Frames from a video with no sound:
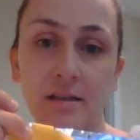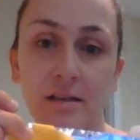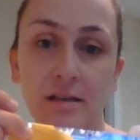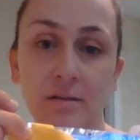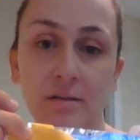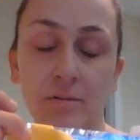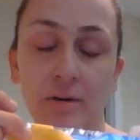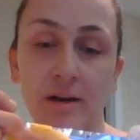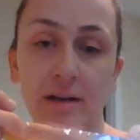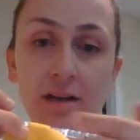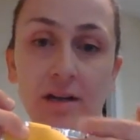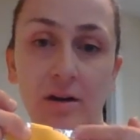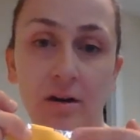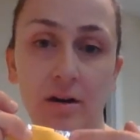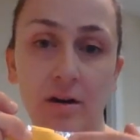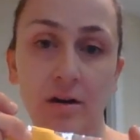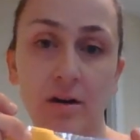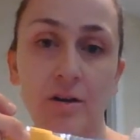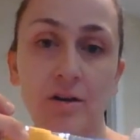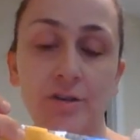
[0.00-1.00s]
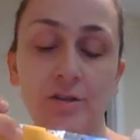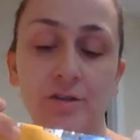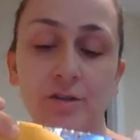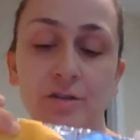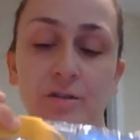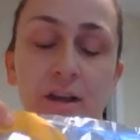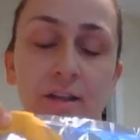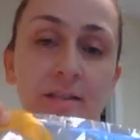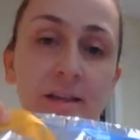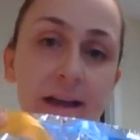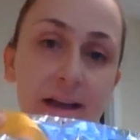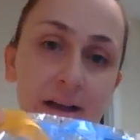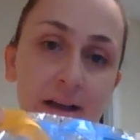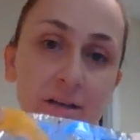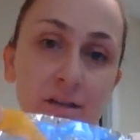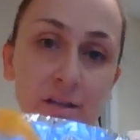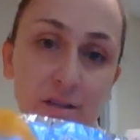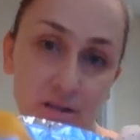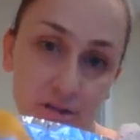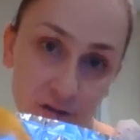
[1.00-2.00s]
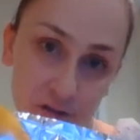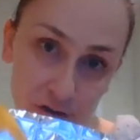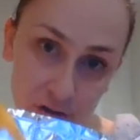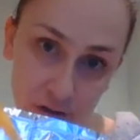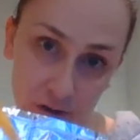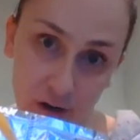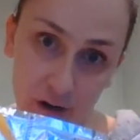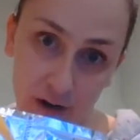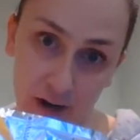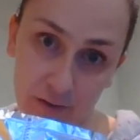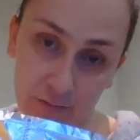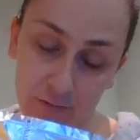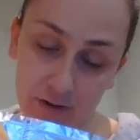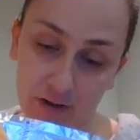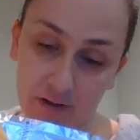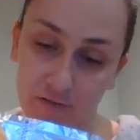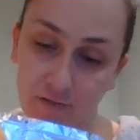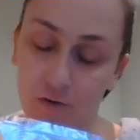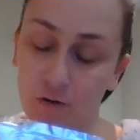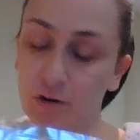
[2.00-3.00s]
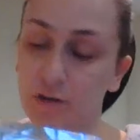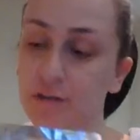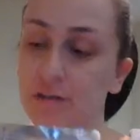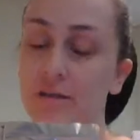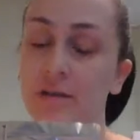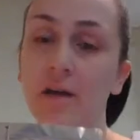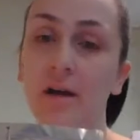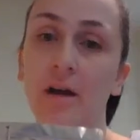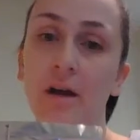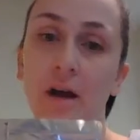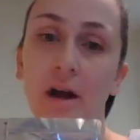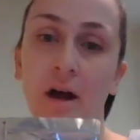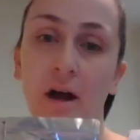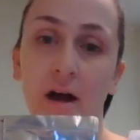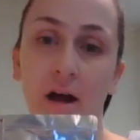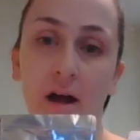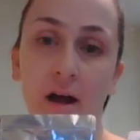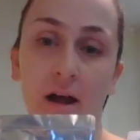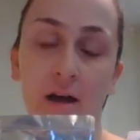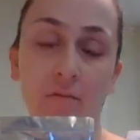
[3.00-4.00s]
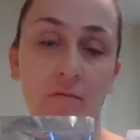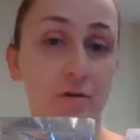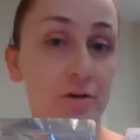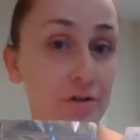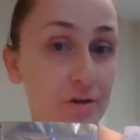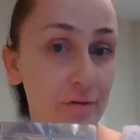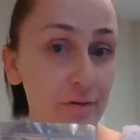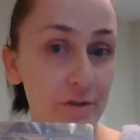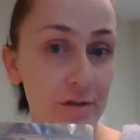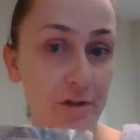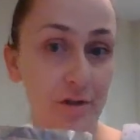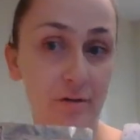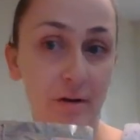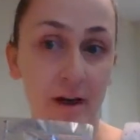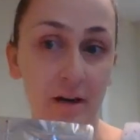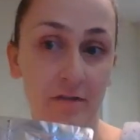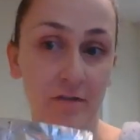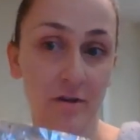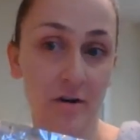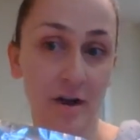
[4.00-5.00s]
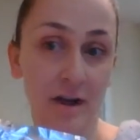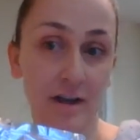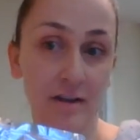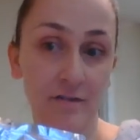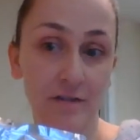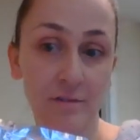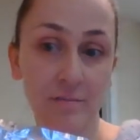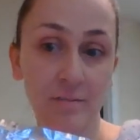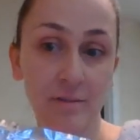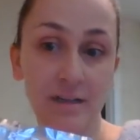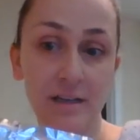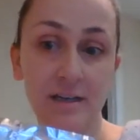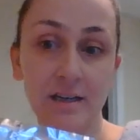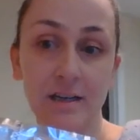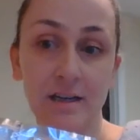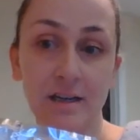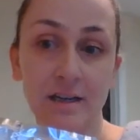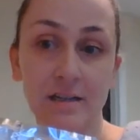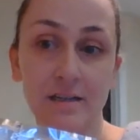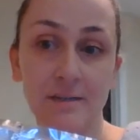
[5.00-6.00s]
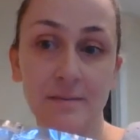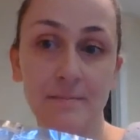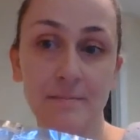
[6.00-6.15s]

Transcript: right here so that the handle is strong and reinforced. I will show it to you after I have completed it.